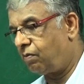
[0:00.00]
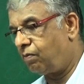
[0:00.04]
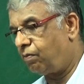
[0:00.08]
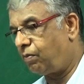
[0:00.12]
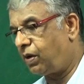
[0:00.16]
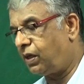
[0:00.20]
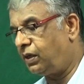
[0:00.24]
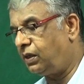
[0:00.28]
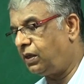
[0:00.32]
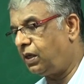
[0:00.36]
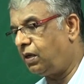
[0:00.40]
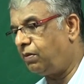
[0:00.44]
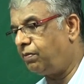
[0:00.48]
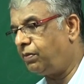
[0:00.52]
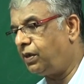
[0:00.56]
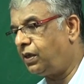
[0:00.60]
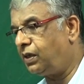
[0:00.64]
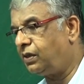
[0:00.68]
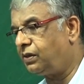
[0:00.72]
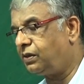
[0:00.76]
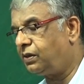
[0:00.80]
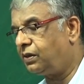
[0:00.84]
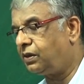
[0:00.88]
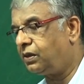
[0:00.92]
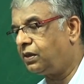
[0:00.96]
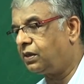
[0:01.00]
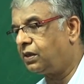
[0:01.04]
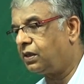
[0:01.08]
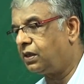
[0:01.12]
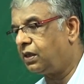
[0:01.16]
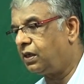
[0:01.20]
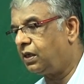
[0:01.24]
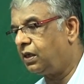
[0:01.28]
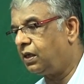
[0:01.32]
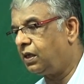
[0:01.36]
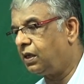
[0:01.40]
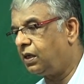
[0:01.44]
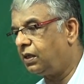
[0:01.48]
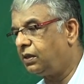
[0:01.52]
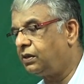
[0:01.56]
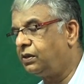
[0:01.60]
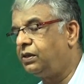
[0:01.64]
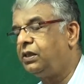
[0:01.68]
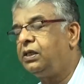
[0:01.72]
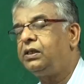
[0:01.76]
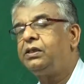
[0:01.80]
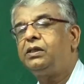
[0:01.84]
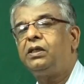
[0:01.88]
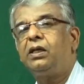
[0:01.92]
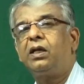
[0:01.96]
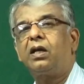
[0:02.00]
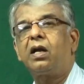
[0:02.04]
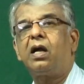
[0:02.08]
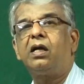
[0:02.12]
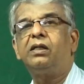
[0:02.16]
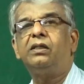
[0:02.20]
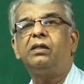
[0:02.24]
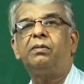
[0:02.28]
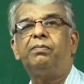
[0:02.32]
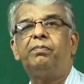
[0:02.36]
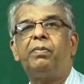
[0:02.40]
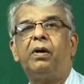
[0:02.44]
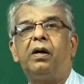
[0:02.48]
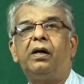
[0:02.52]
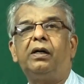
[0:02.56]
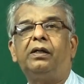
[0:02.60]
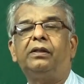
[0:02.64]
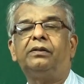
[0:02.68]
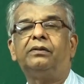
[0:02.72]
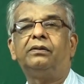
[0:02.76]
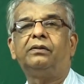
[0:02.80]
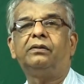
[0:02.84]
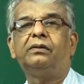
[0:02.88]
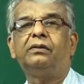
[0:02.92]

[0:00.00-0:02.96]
My name is G.C. Rajappa.